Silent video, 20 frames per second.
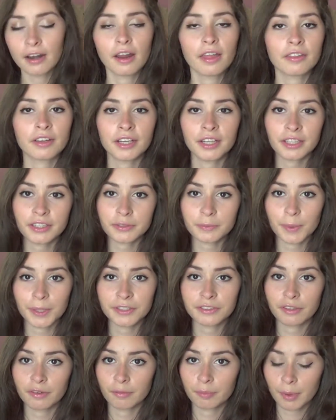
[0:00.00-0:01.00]
Another
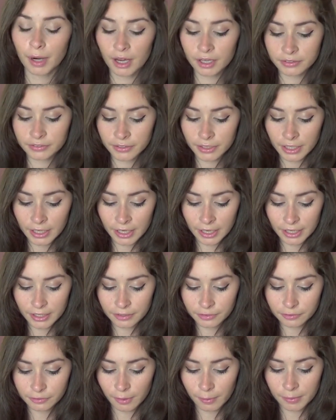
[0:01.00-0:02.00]
inexpensive bronzer
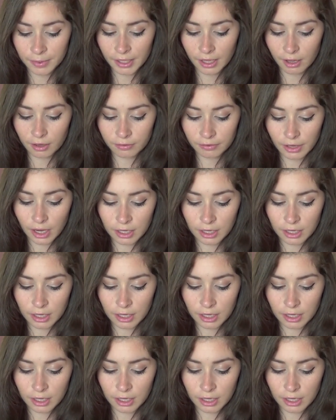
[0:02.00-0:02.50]
is from the e.l.f.